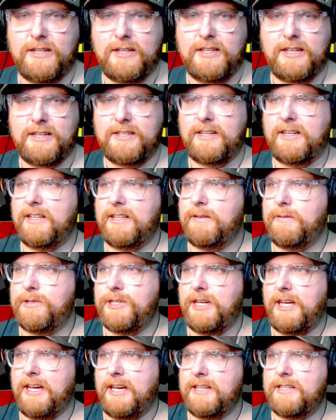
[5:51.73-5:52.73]
they say the
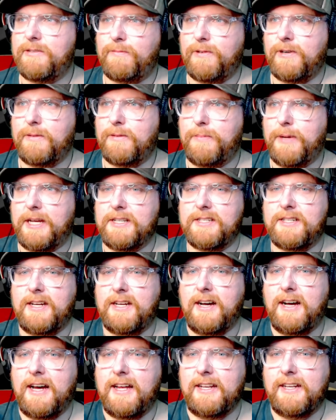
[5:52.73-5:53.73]
G8s were based
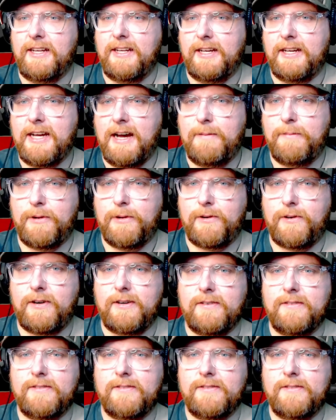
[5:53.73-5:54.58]
on the Commodore.